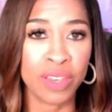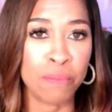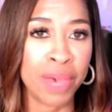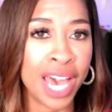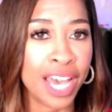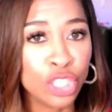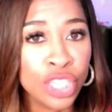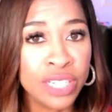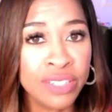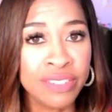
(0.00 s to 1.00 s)

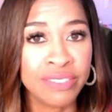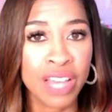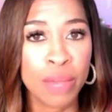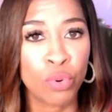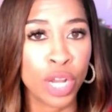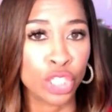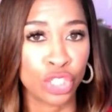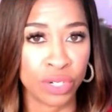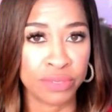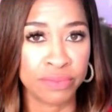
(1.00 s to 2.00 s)
compassion, not
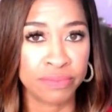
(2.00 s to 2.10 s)
pressure,